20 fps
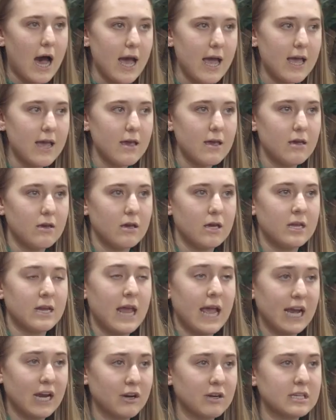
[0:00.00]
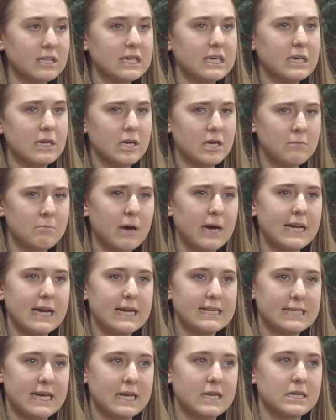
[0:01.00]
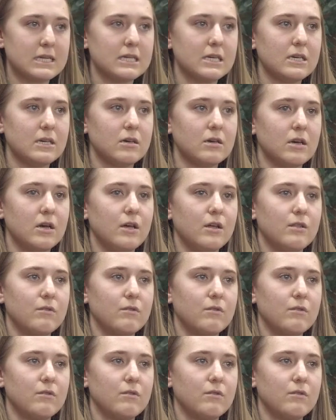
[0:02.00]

I inherently in my identity,